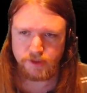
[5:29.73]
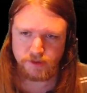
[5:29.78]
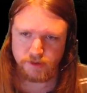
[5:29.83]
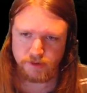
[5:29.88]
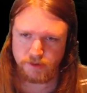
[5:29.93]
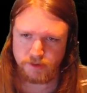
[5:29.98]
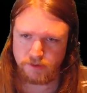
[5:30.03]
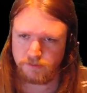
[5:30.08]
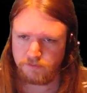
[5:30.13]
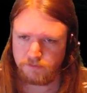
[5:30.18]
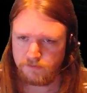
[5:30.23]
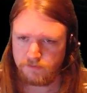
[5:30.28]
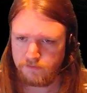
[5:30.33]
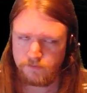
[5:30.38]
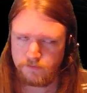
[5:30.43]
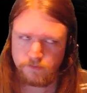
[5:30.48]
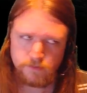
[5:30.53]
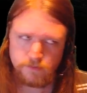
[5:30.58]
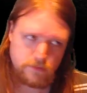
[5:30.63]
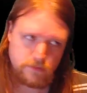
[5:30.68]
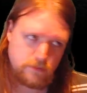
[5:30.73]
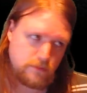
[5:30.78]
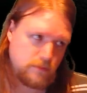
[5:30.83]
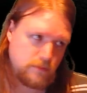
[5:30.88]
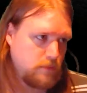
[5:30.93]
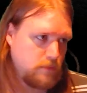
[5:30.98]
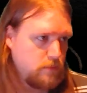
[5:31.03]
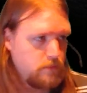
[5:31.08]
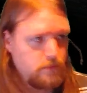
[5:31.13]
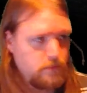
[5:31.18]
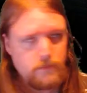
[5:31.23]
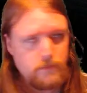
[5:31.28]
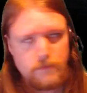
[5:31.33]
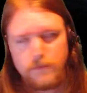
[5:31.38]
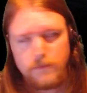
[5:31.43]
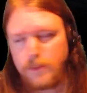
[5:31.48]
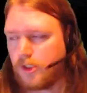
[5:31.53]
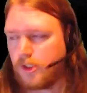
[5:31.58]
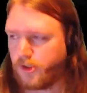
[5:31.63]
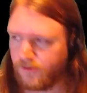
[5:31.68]
and
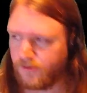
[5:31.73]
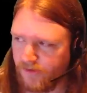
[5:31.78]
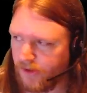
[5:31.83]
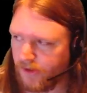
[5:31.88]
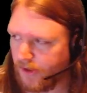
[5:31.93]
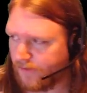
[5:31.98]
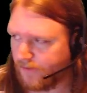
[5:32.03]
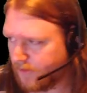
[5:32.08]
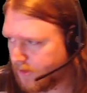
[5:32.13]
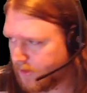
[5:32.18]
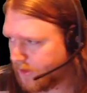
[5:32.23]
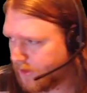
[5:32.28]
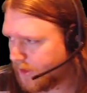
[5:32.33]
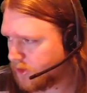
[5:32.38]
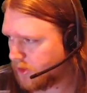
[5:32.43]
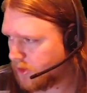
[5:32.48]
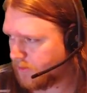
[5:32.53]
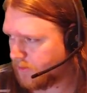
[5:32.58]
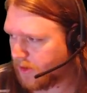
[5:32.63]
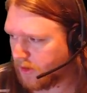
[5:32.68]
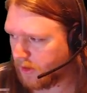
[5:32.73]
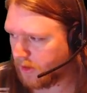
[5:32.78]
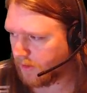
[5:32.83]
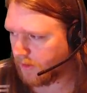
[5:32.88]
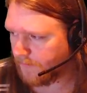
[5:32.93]
survival and that type of thing.